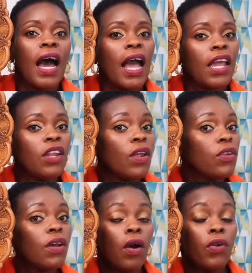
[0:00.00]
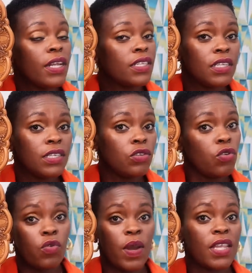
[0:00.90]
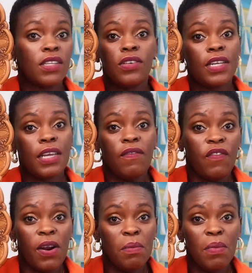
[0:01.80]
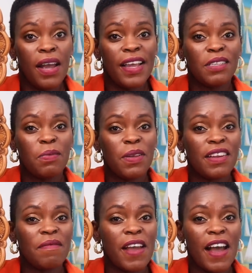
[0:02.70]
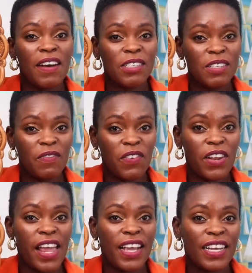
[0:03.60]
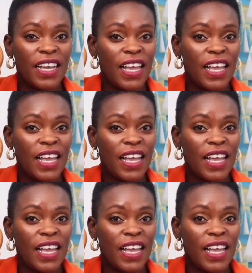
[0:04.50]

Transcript: I honestly don't know where this tray came from. It's been in my house for like